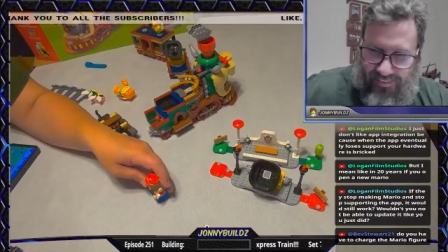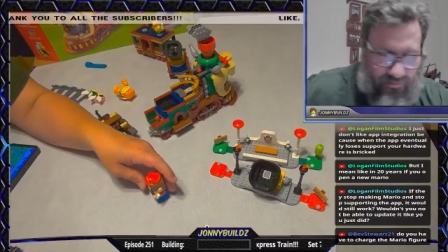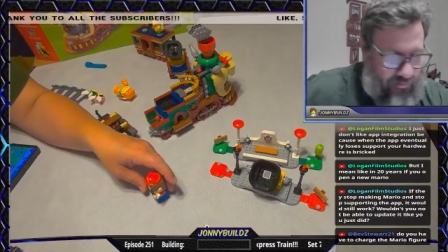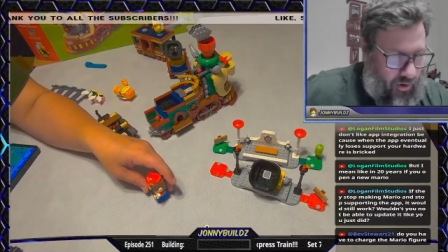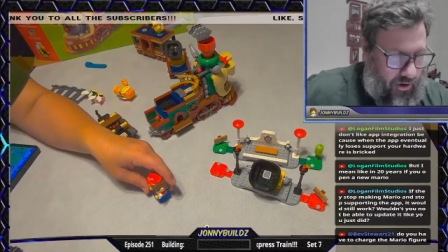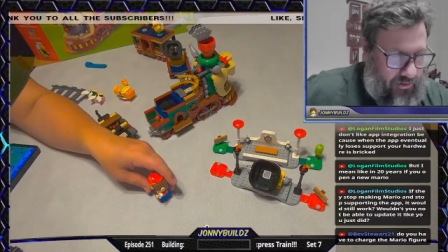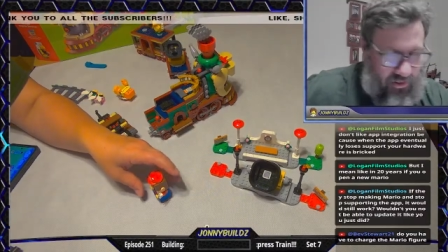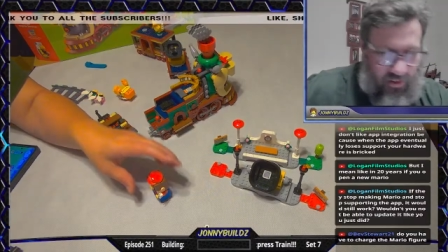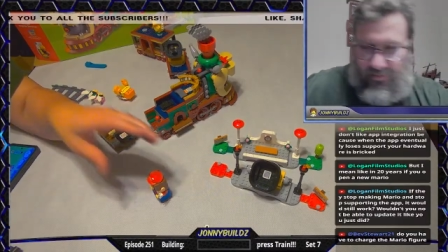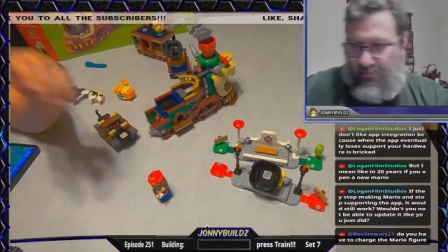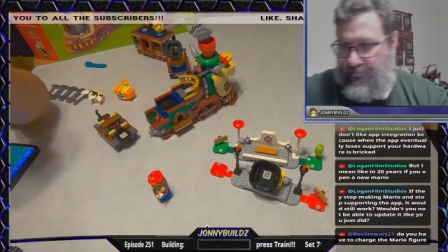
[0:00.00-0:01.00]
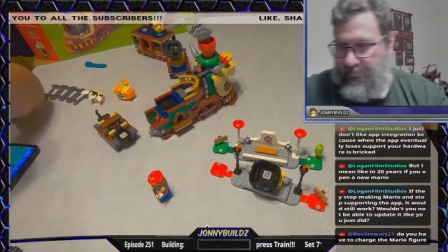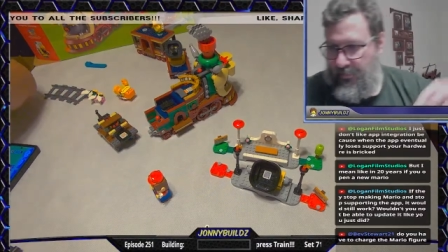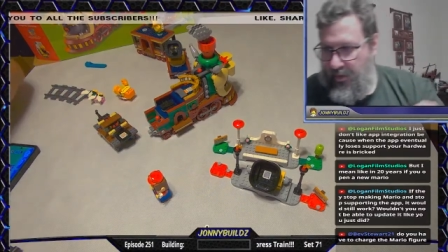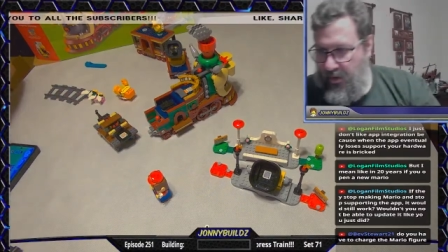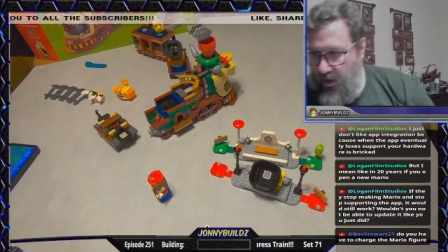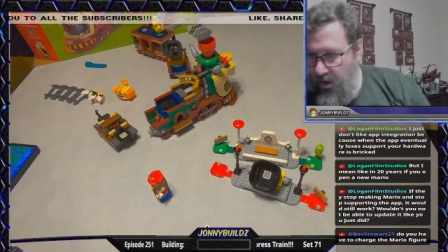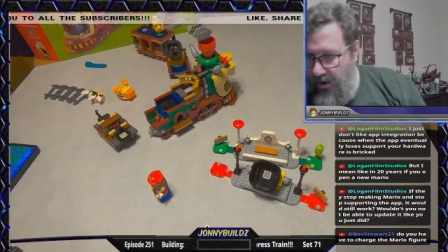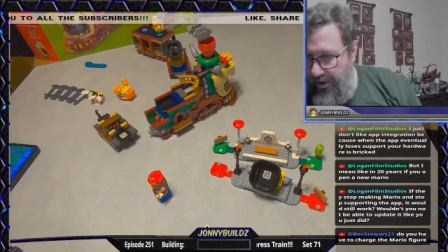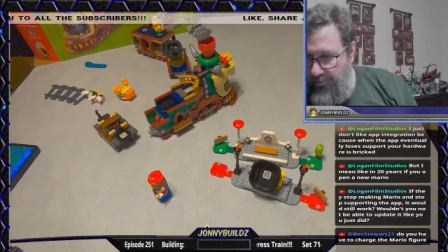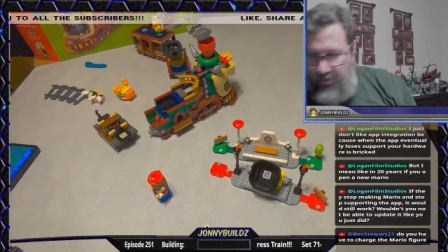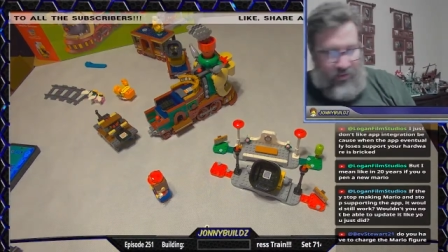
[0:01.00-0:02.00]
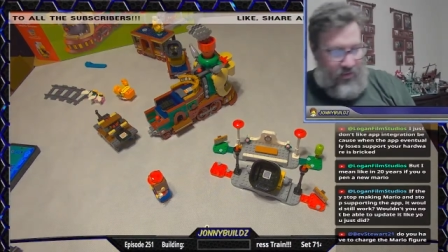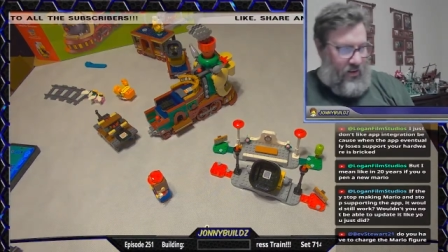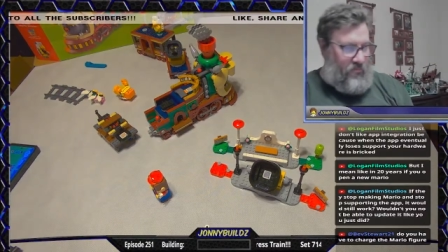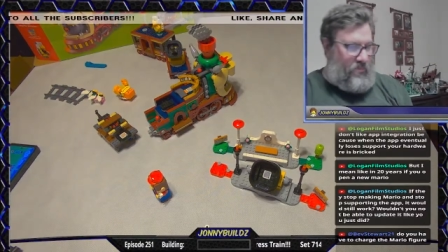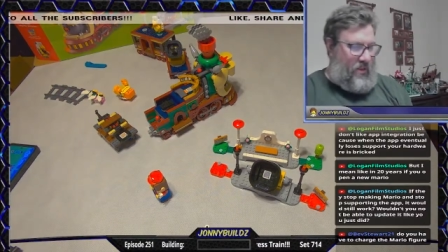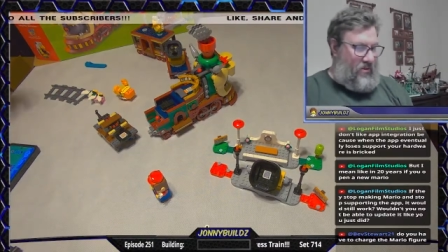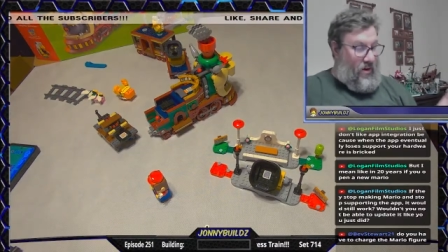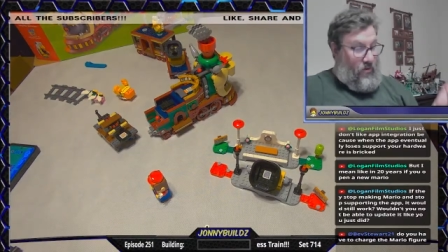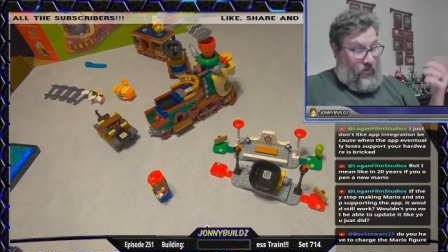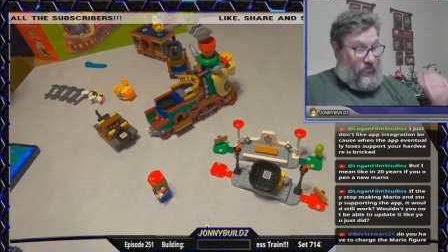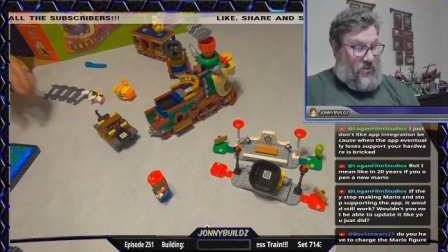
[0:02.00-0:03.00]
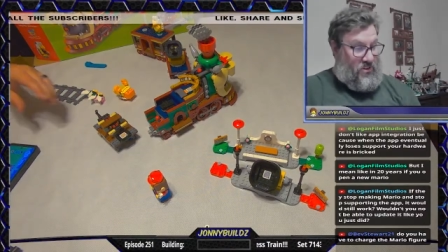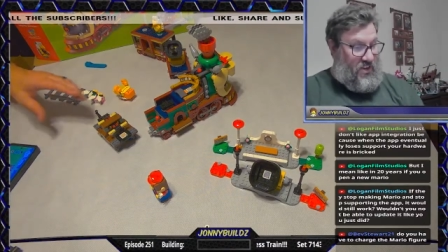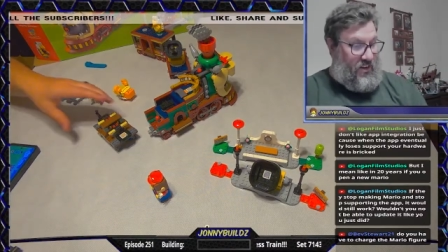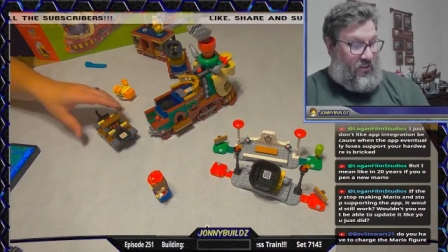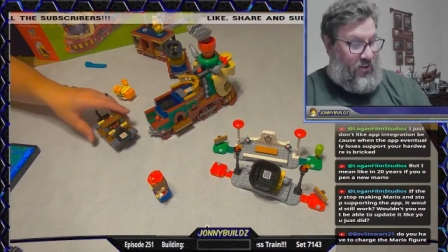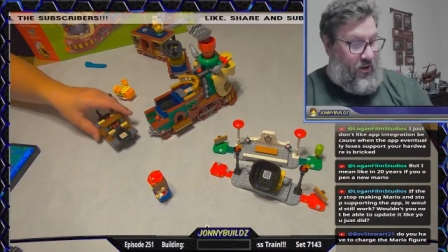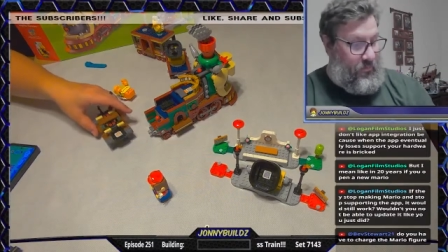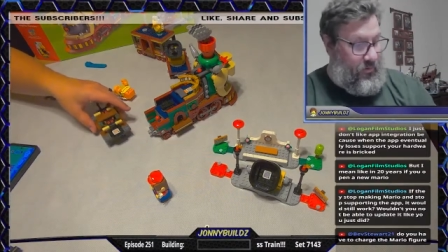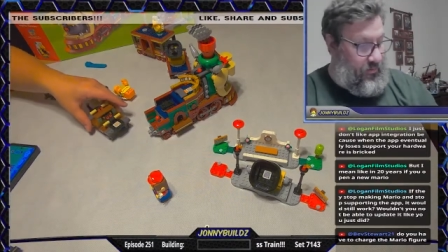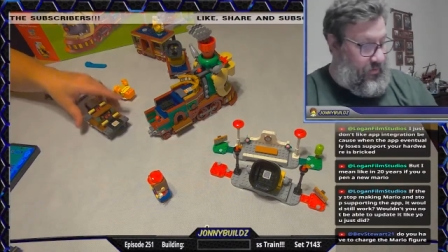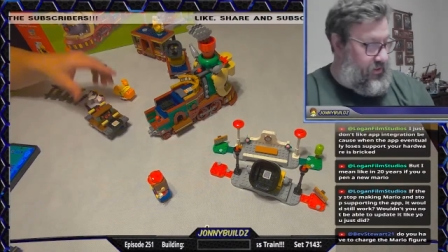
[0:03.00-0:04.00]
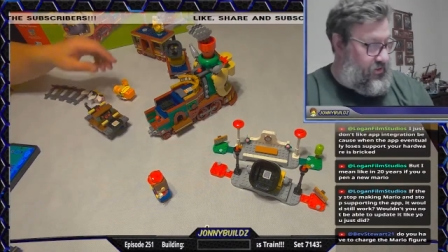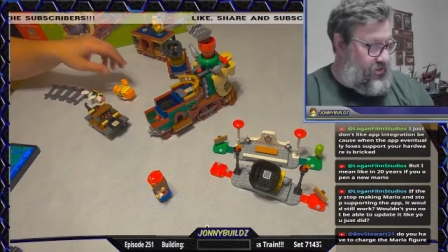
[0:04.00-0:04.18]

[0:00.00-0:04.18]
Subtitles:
Mario's awesome. All right, we did enough playing around. We've reached 10 o'clock pretty much.